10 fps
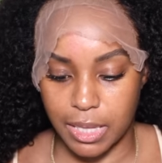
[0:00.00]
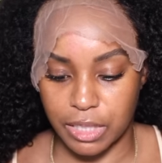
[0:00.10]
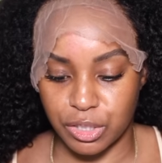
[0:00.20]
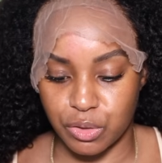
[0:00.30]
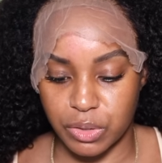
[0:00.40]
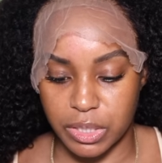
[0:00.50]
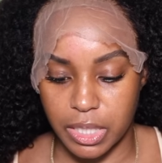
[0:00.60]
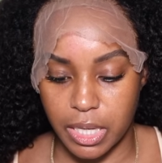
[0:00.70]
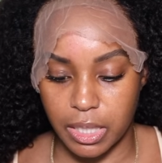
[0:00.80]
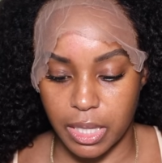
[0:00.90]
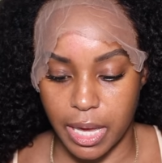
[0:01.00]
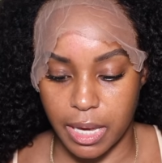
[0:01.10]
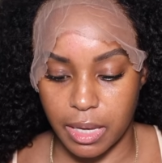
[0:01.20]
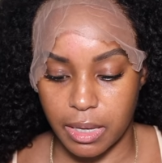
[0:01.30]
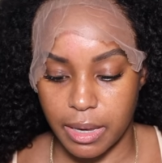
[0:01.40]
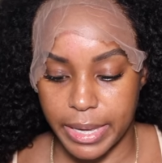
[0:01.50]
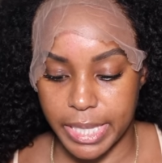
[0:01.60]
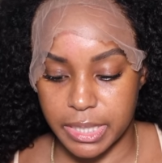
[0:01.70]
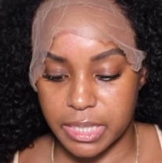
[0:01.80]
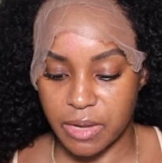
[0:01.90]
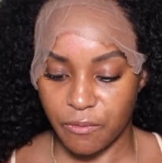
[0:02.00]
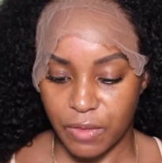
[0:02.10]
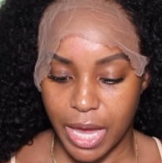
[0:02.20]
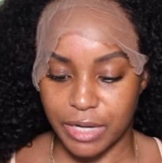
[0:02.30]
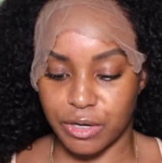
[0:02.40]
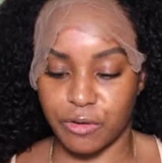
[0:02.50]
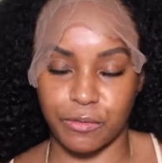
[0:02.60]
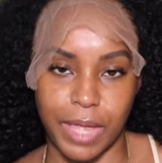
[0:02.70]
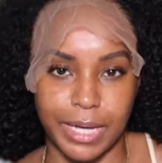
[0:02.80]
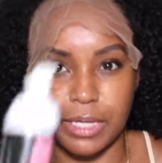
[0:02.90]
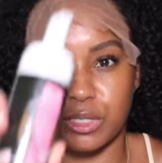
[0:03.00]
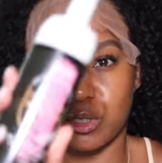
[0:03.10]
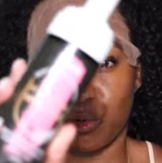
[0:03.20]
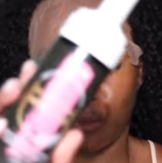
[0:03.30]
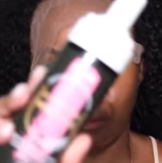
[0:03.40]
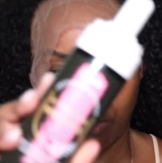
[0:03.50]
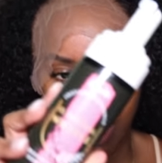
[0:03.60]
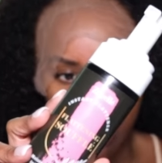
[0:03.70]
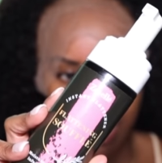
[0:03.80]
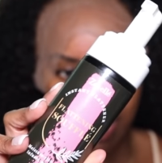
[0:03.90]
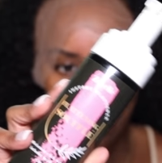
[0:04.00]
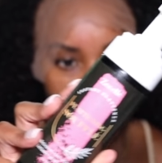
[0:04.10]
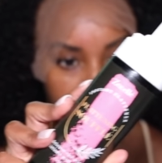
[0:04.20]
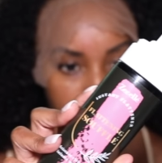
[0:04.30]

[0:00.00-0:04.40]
I like to use a ZLA Instant Flattener Flattening Souffle.